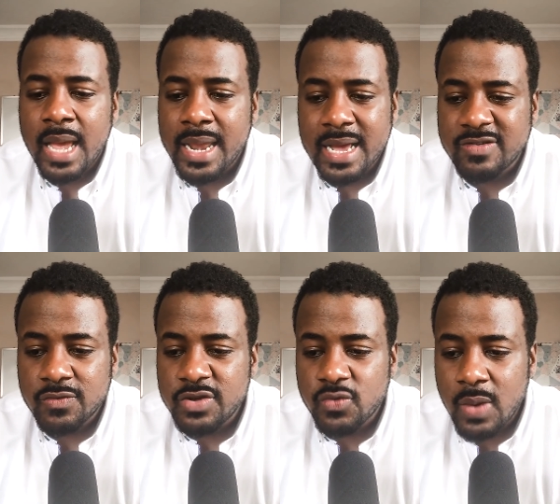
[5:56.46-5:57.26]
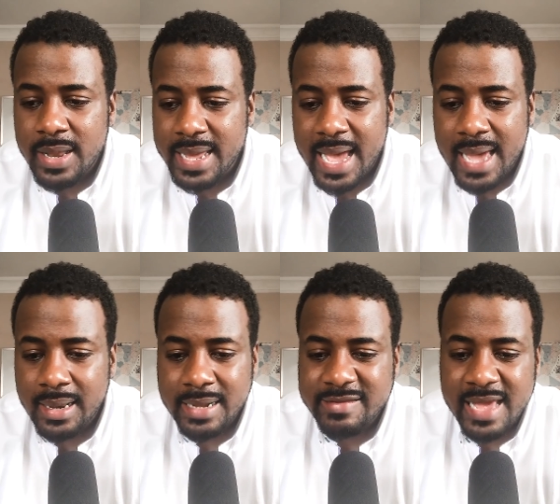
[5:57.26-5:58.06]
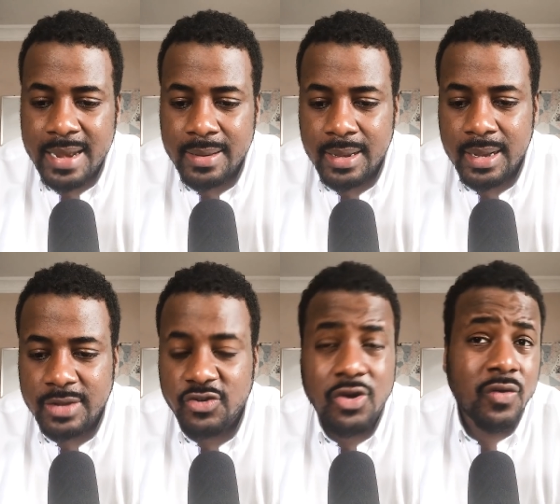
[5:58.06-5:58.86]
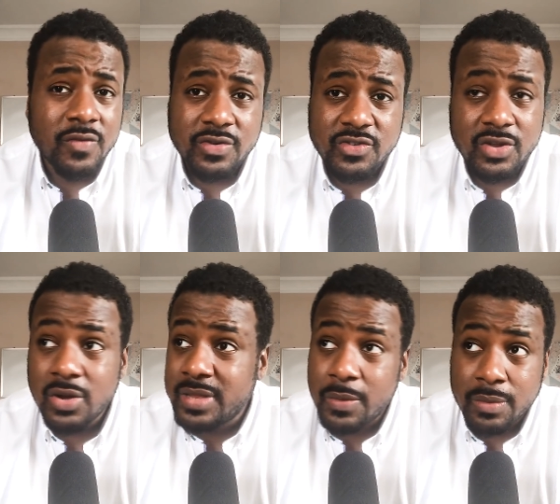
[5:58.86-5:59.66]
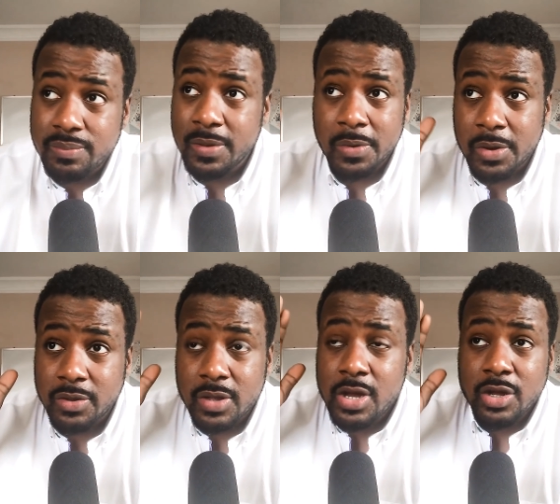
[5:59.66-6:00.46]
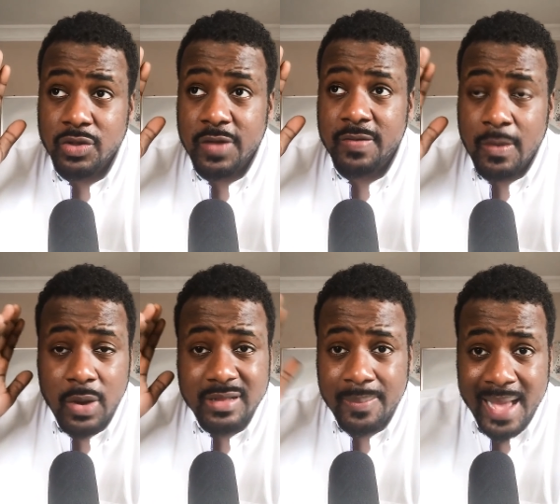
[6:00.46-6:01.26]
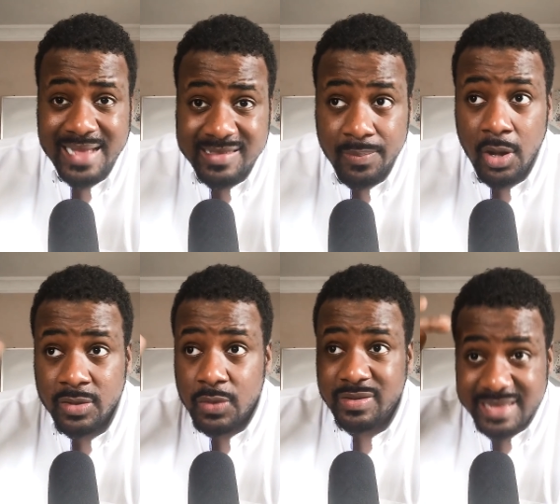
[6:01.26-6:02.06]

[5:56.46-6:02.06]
And that's the reason why they had like 10 turnovers. You know, they wanted to pass the ball. They will